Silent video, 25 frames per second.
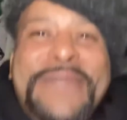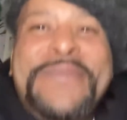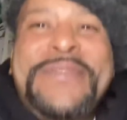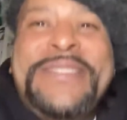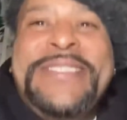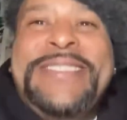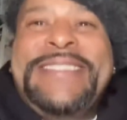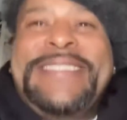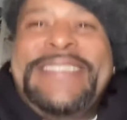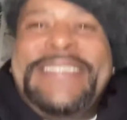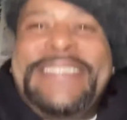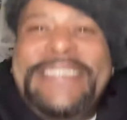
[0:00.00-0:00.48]
What's
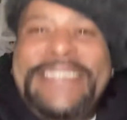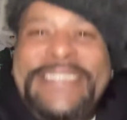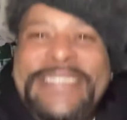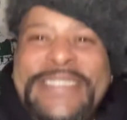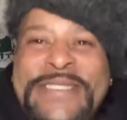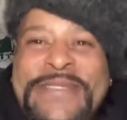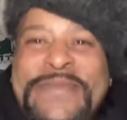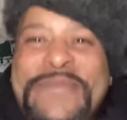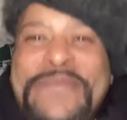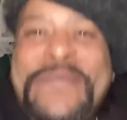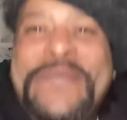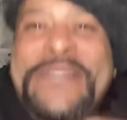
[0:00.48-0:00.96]

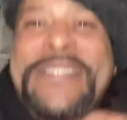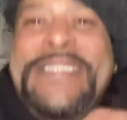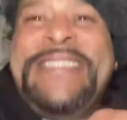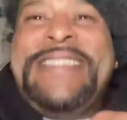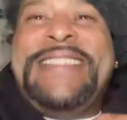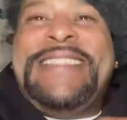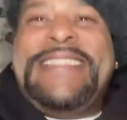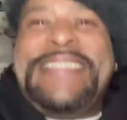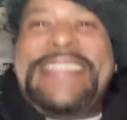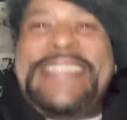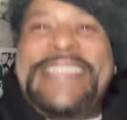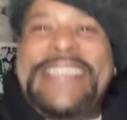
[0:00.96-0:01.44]
good
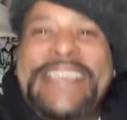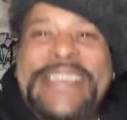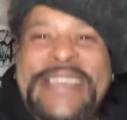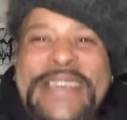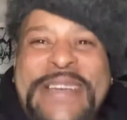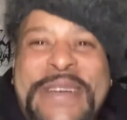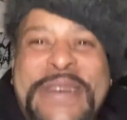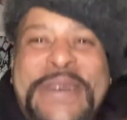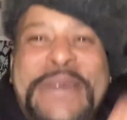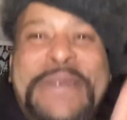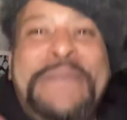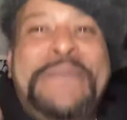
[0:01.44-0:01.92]
with
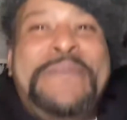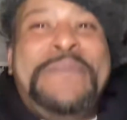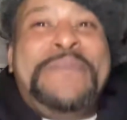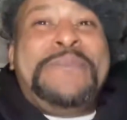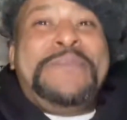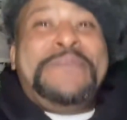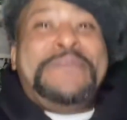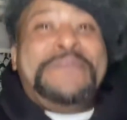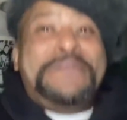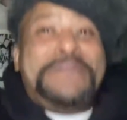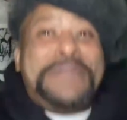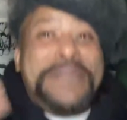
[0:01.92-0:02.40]
the
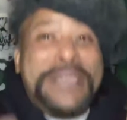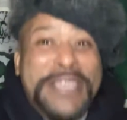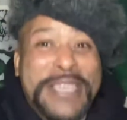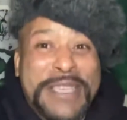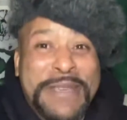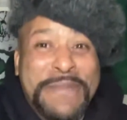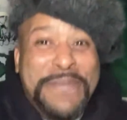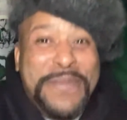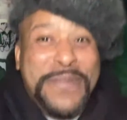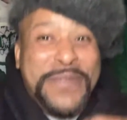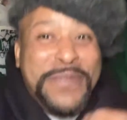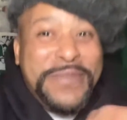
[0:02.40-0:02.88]

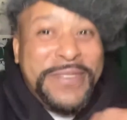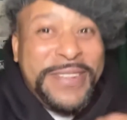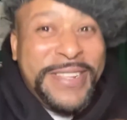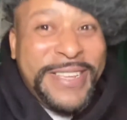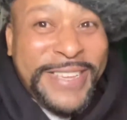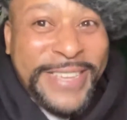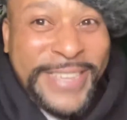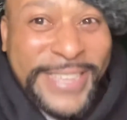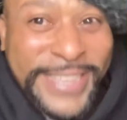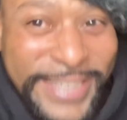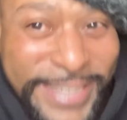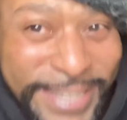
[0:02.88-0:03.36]
people,
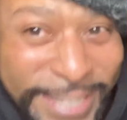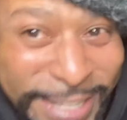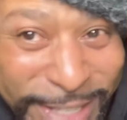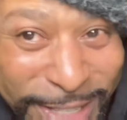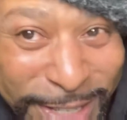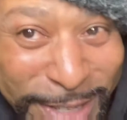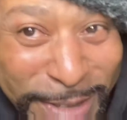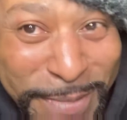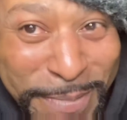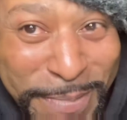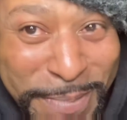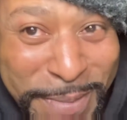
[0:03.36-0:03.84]
nigga? It's
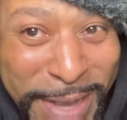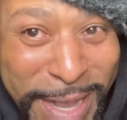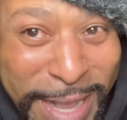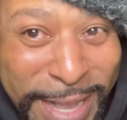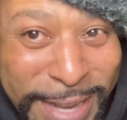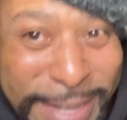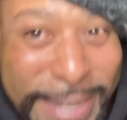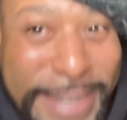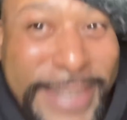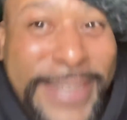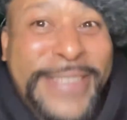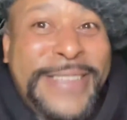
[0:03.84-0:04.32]
your
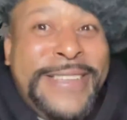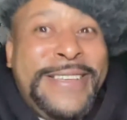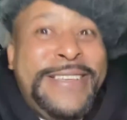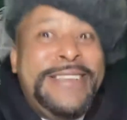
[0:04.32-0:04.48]
partner.